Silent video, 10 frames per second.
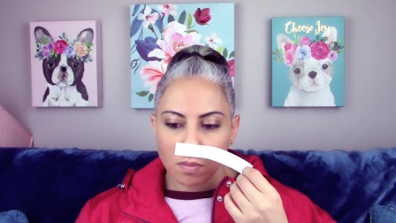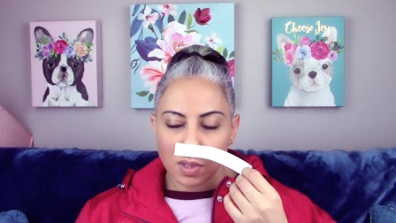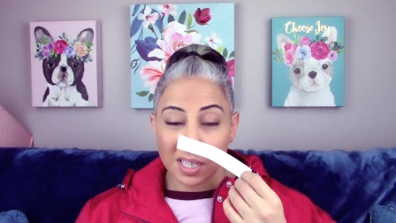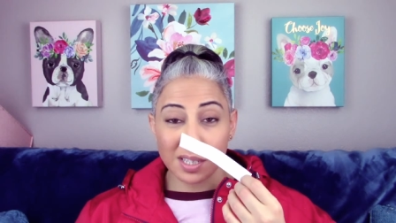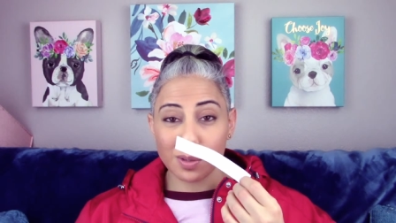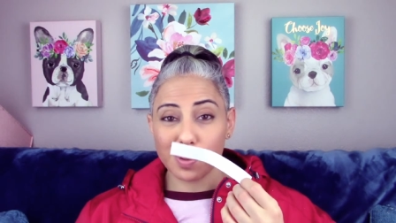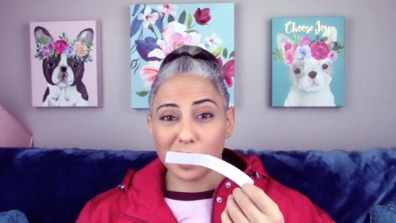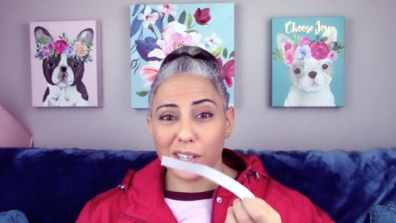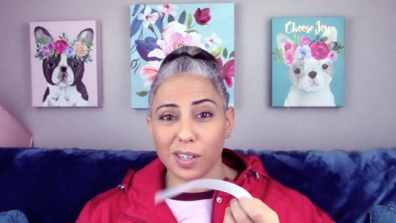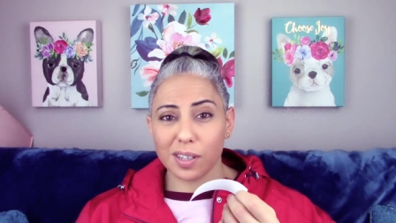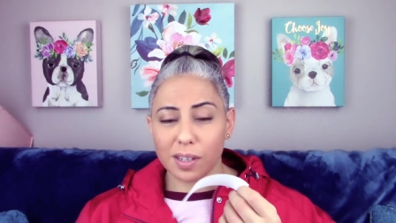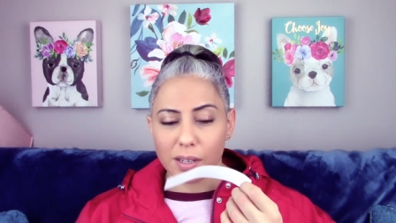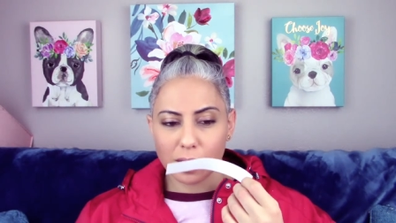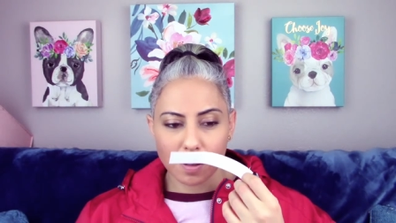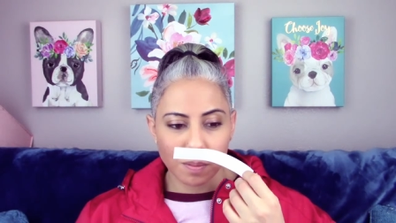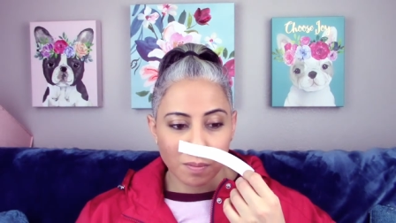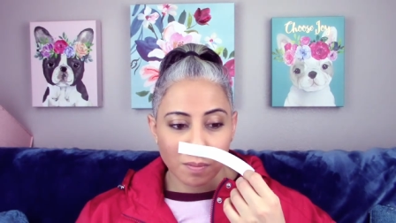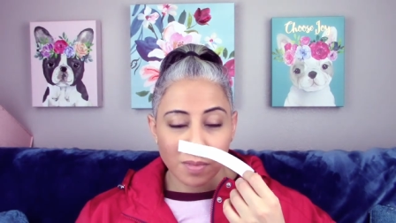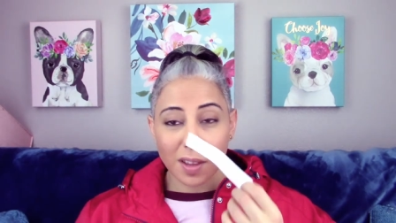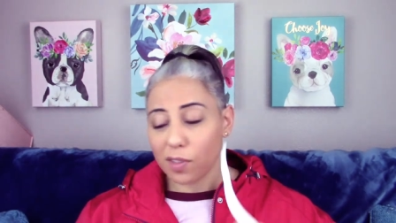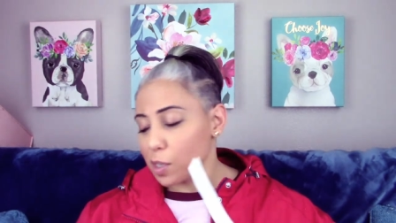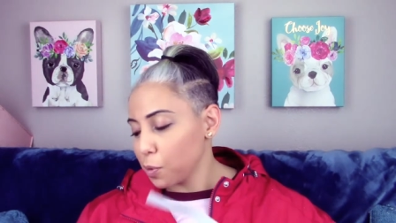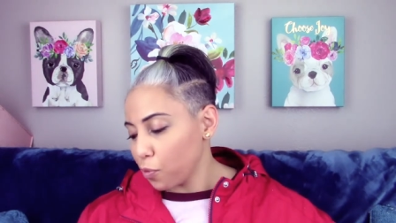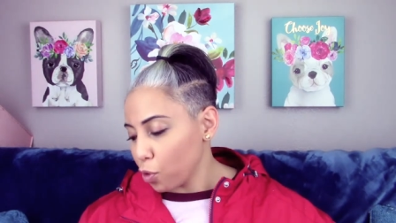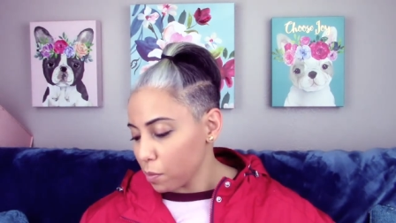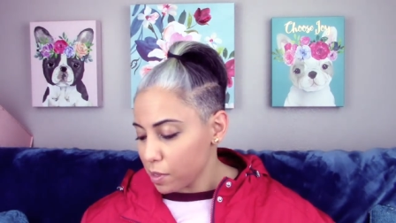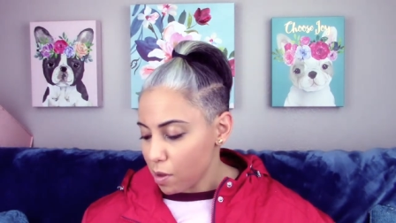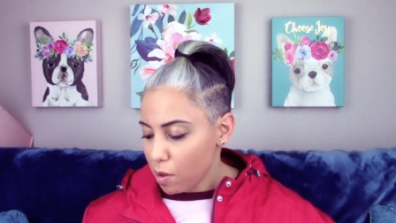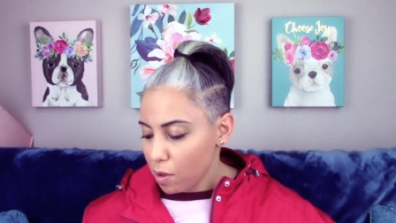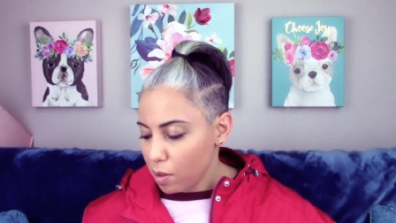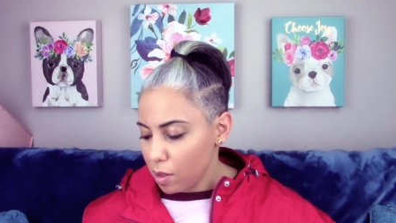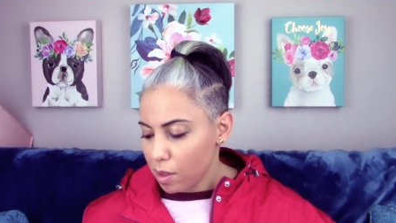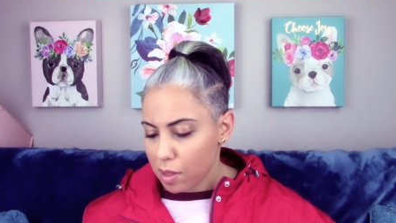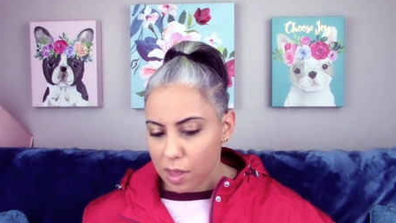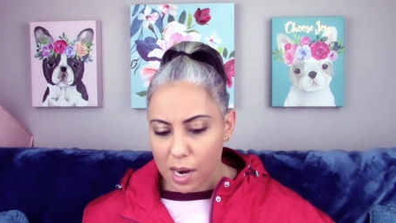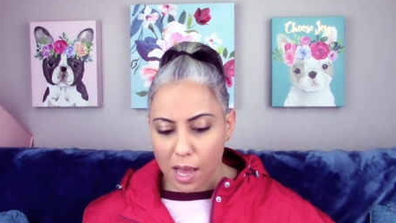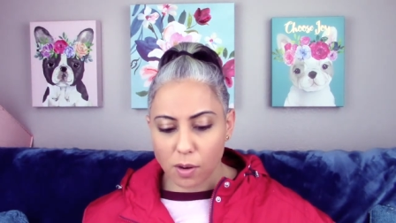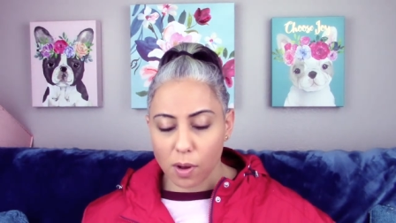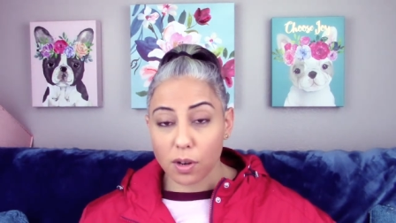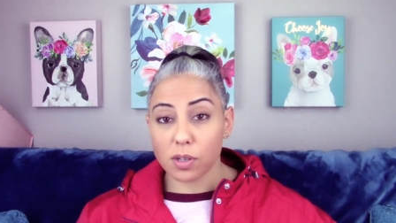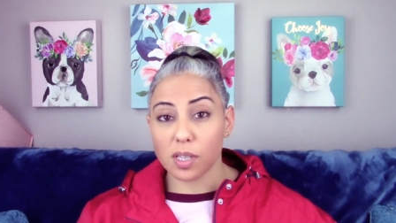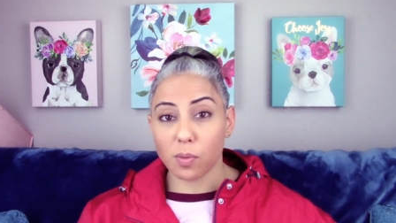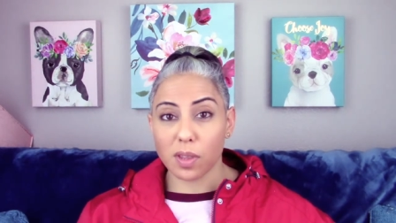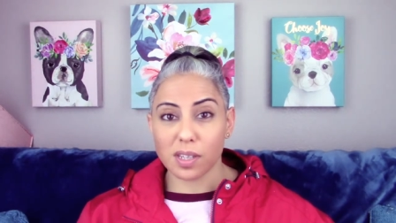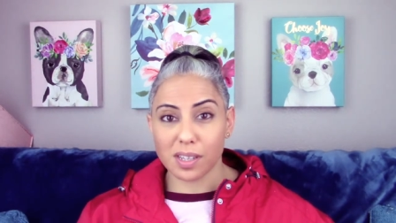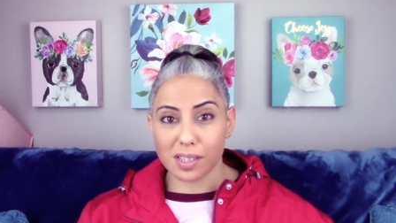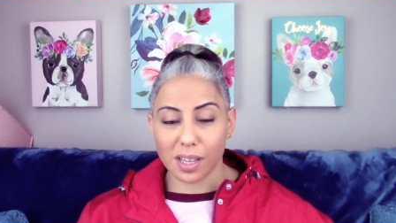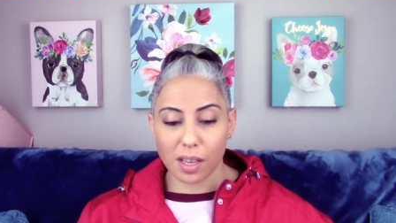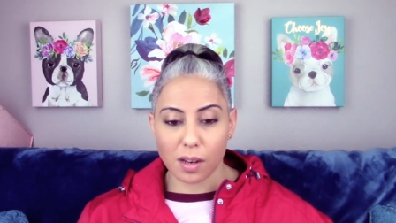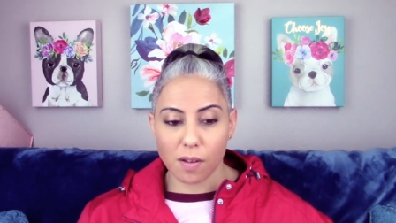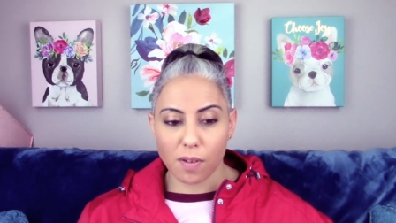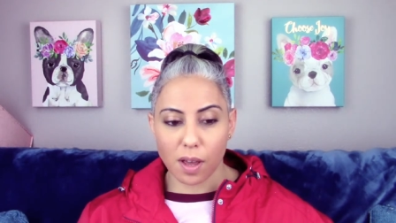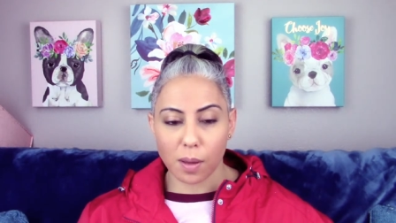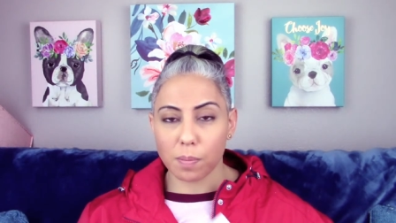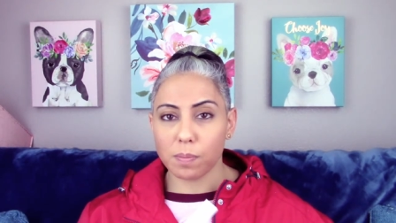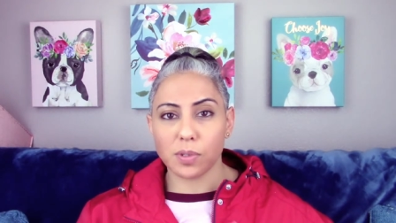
This is really good. If this performs at all, then I don't understand why this doesn't get enough hype.